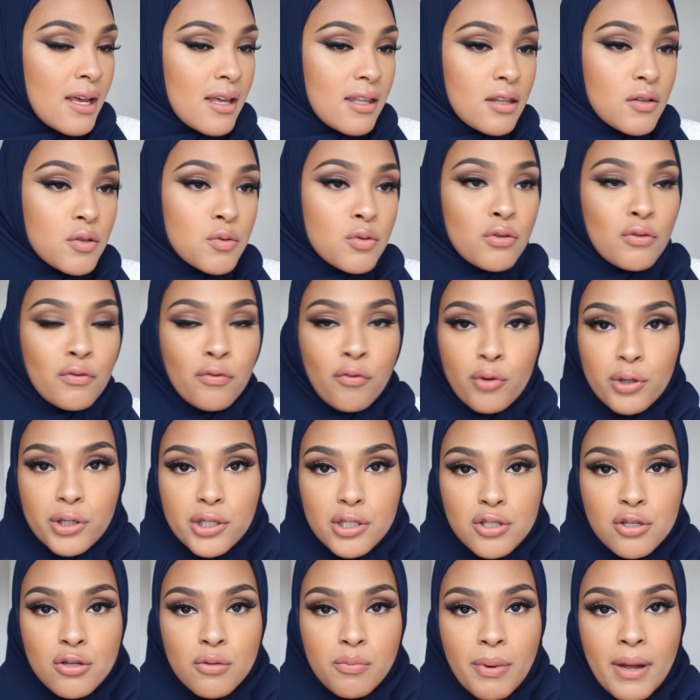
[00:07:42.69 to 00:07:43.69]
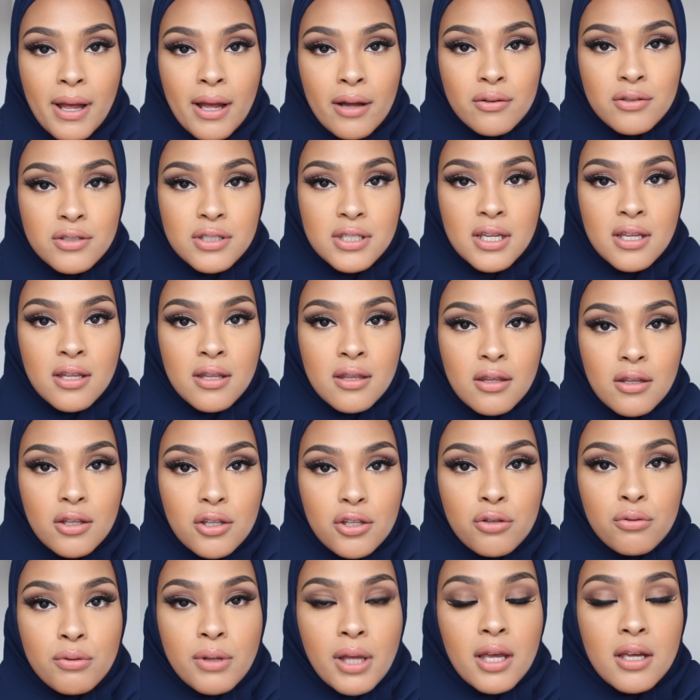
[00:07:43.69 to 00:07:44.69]
This was £42 in
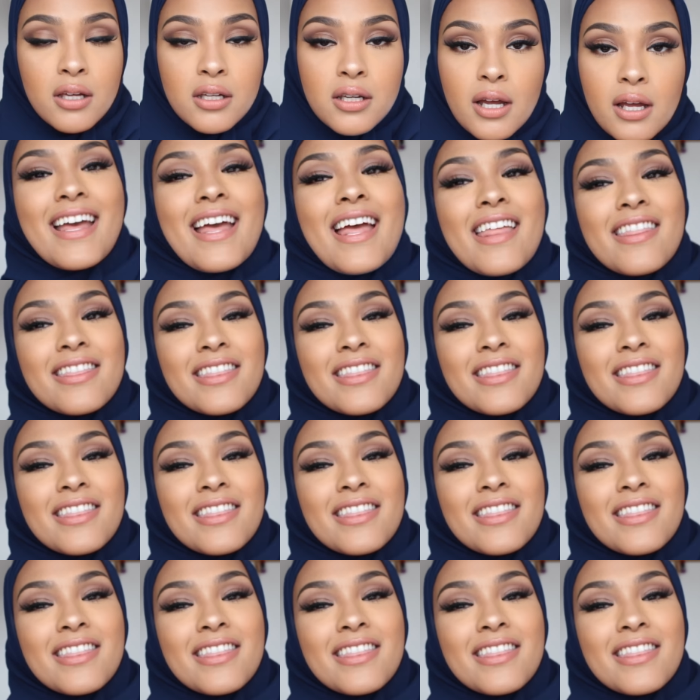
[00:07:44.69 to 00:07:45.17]
the UK.